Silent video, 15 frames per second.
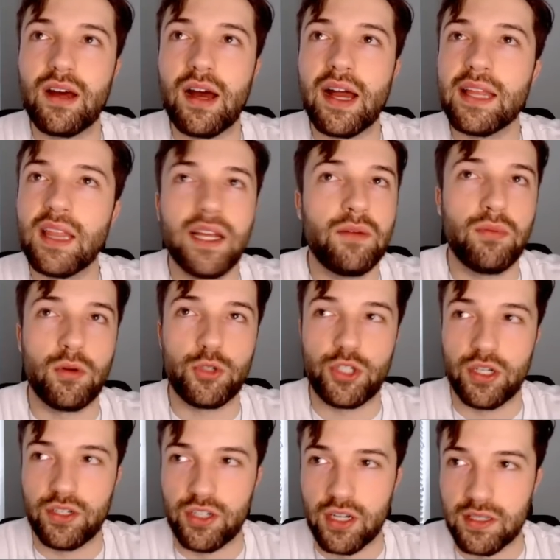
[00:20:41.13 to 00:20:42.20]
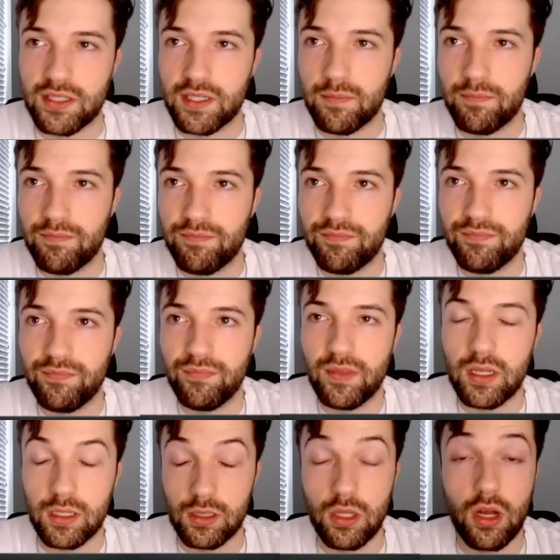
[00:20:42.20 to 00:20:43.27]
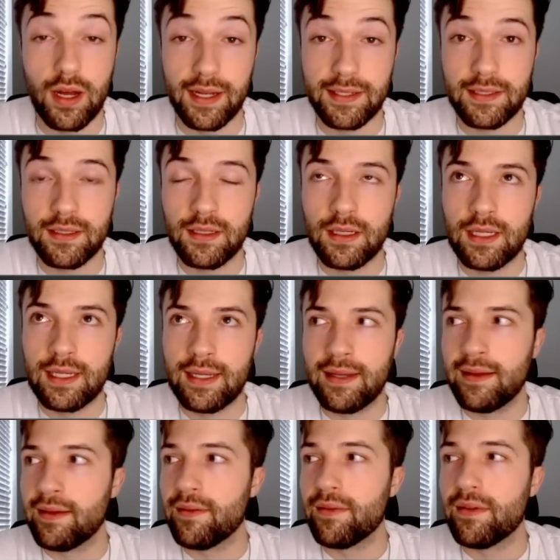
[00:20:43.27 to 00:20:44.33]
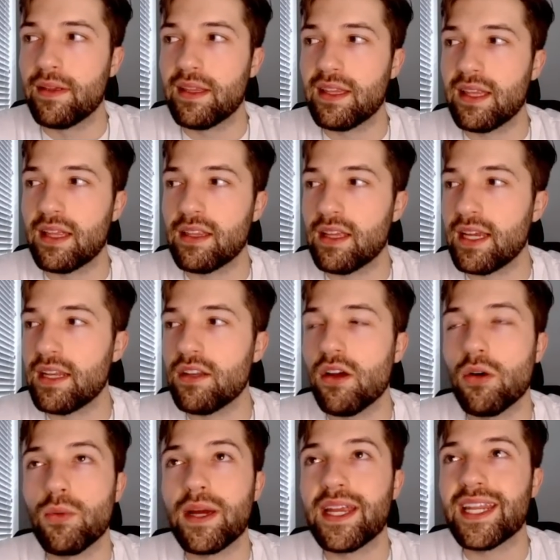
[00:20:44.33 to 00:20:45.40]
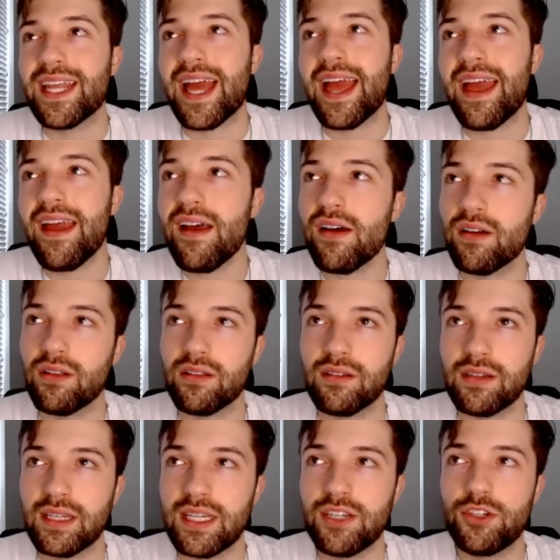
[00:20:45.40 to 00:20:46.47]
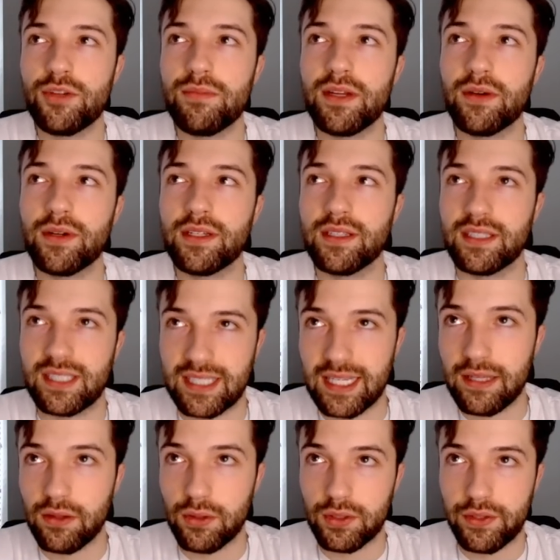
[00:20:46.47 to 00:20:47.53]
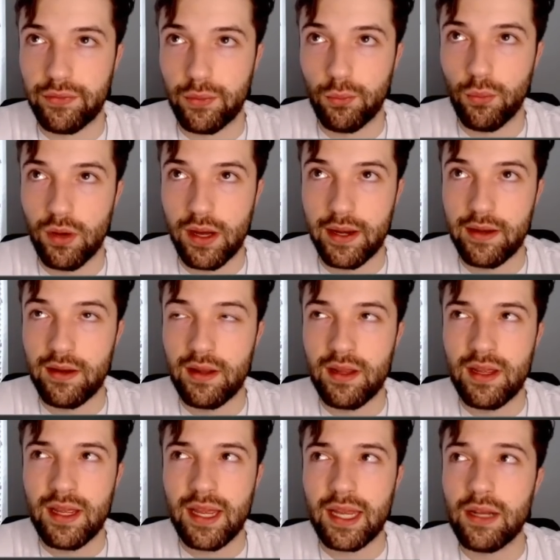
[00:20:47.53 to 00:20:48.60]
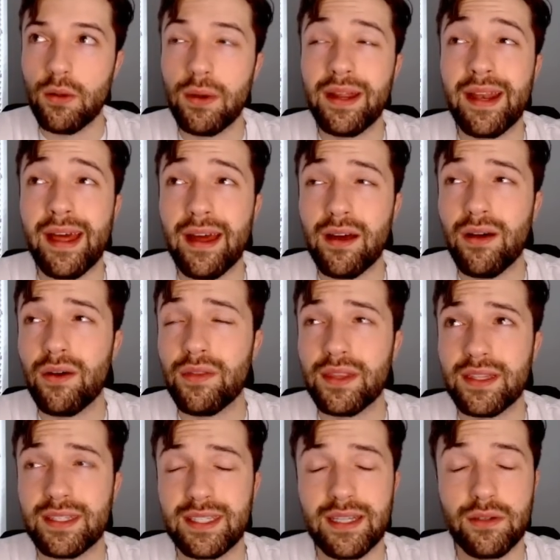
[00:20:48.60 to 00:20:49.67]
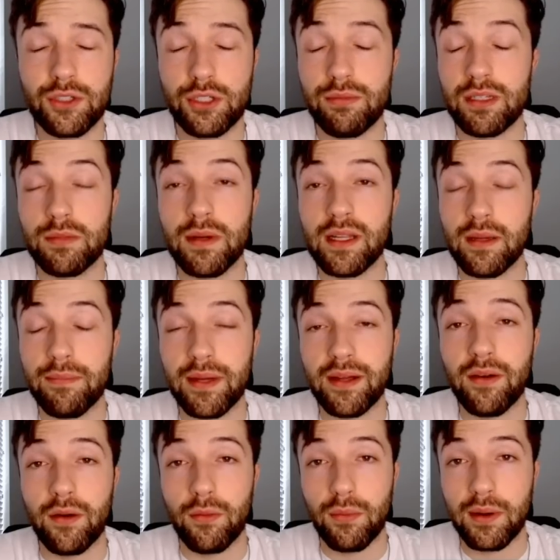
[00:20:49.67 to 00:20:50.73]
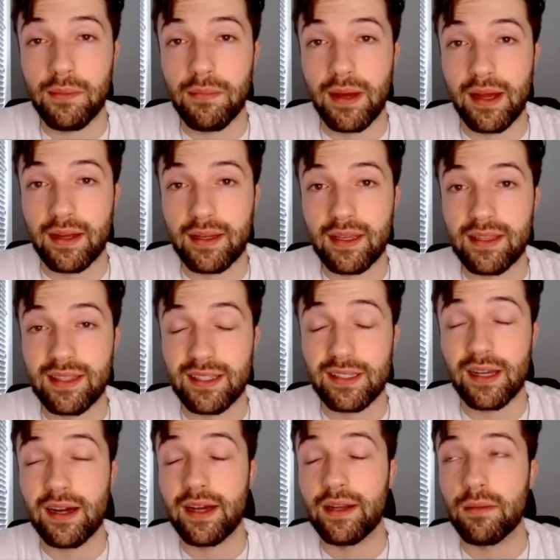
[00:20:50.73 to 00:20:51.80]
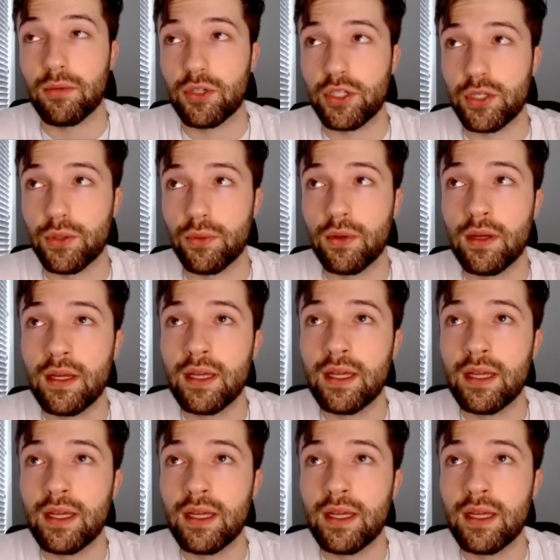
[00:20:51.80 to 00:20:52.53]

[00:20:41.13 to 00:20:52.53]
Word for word: I like Roschon Johnson a lot. There ain't no way in hell he should be going to the Steelers, for one. Ain't no way in hell that the Steelers should be spending a pick on a running back this high, number two.